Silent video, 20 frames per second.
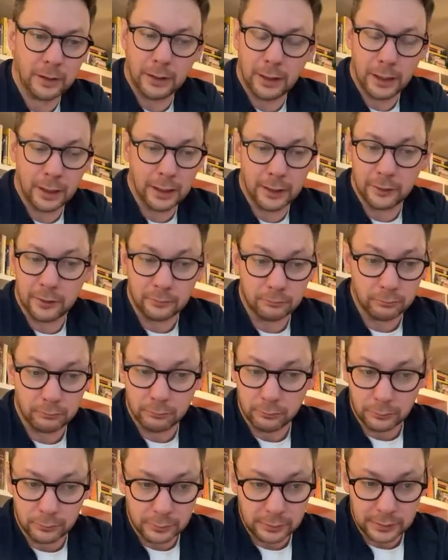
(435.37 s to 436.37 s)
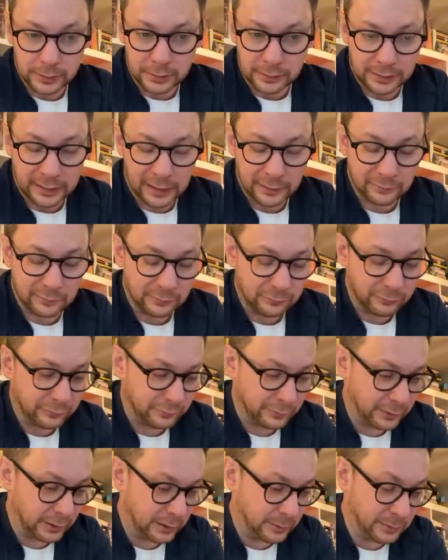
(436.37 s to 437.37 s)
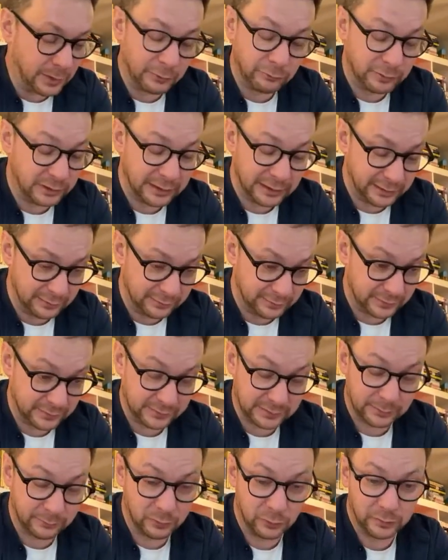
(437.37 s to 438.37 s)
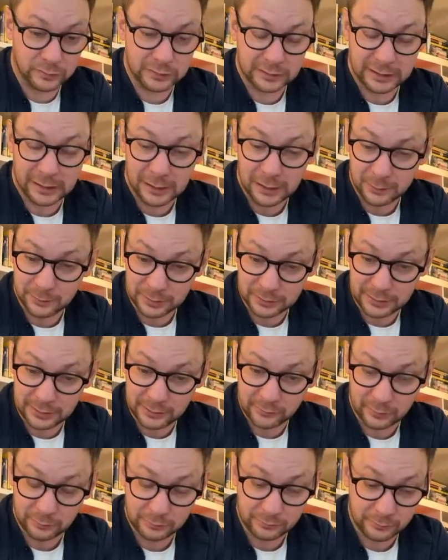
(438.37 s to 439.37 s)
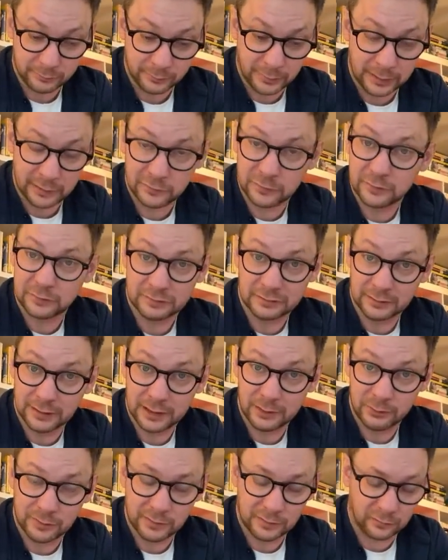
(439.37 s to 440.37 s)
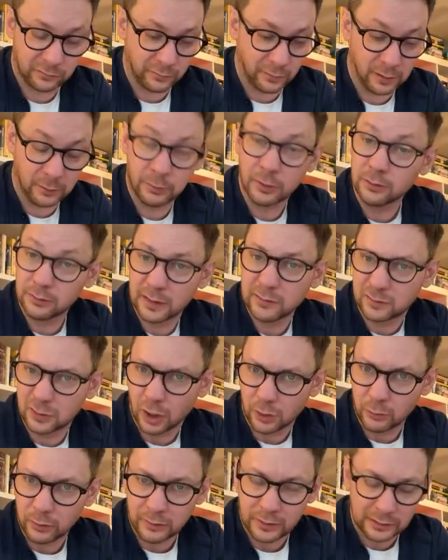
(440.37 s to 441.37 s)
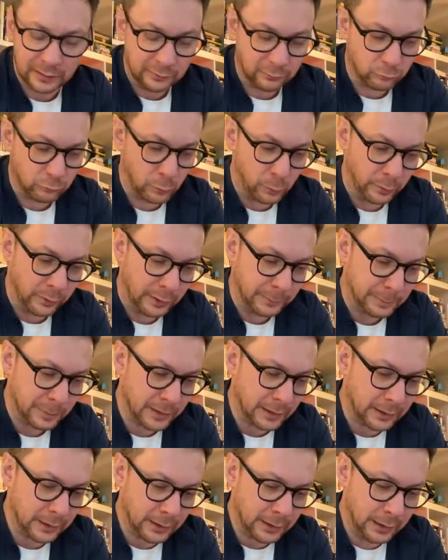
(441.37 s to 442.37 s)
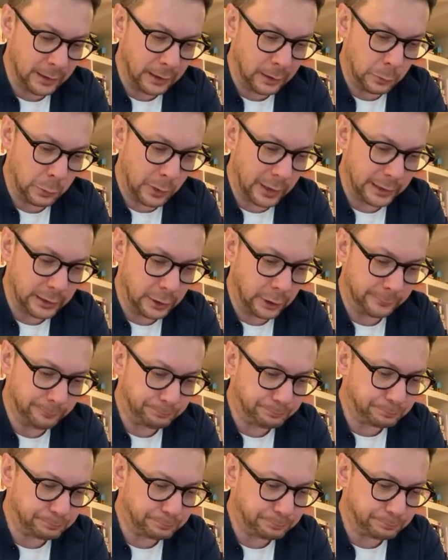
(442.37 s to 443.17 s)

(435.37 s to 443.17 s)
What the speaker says: in the case of my ridiculous example, which I can't believe I'm managing to labor this far, but let's go with it. Let's run with it. Why not?